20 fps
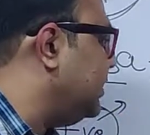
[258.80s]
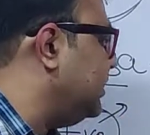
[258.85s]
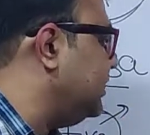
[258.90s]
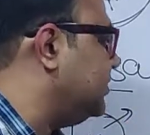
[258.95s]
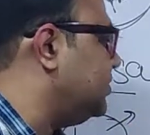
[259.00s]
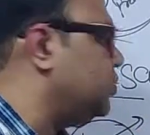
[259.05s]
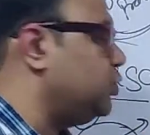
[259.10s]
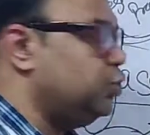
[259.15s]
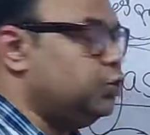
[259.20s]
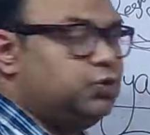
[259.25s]

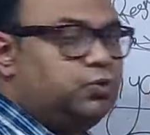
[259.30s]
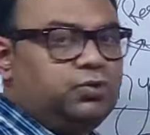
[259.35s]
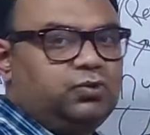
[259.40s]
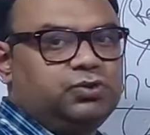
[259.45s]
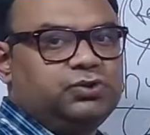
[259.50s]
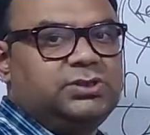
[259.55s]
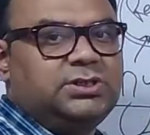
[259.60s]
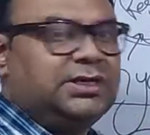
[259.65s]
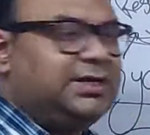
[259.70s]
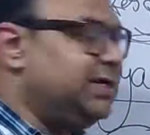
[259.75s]
is
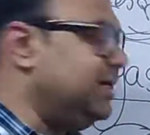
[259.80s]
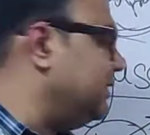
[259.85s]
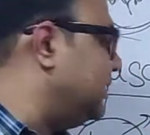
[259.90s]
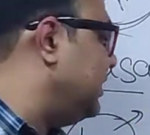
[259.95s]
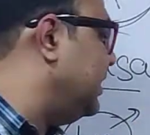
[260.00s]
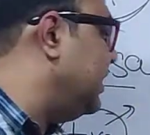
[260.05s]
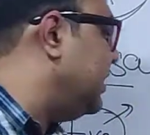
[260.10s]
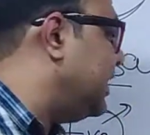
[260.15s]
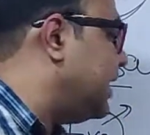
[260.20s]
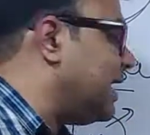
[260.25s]
used in
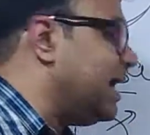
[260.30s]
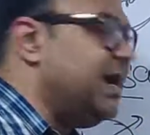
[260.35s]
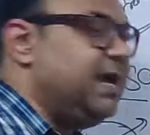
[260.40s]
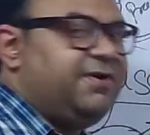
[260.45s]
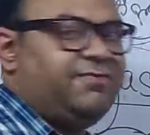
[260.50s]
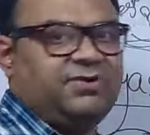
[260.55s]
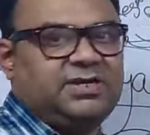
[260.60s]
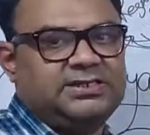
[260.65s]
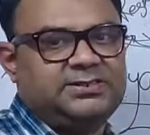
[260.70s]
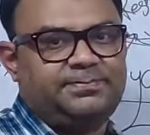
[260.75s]
the
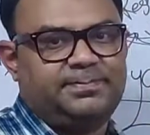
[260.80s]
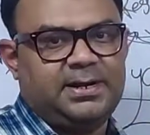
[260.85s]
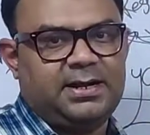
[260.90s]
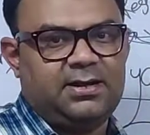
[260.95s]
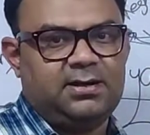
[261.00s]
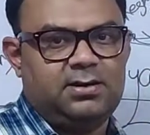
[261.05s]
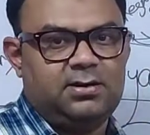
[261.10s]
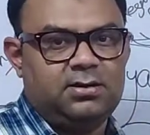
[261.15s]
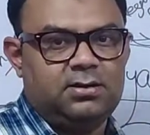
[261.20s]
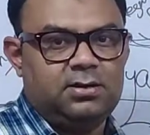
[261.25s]
negative aspect.
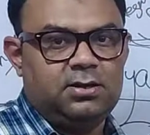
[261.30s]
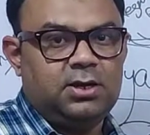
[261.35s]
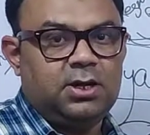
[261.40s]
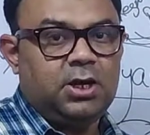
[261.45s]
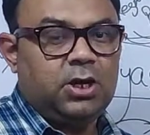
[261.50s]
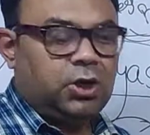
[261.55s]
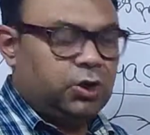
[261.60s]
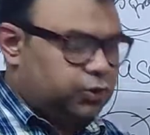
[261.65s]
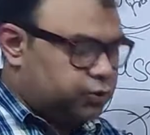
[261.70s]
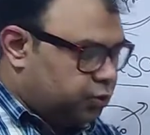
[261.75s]

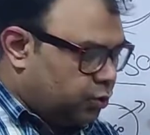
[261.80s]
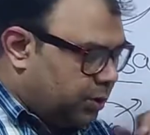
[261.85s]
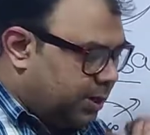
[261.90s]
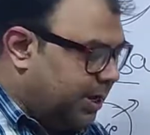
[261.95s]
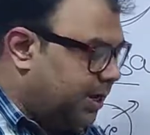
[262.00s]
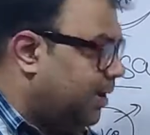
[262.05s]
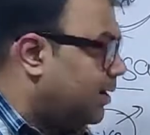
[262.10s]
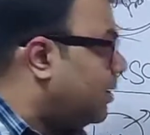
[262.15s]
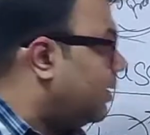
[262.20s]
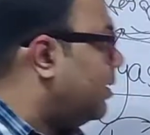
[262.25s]
So
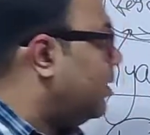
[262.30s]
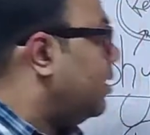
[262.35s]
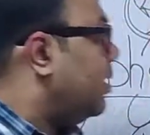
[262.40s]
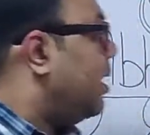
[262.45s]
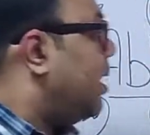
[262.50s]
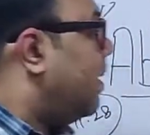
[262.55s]
here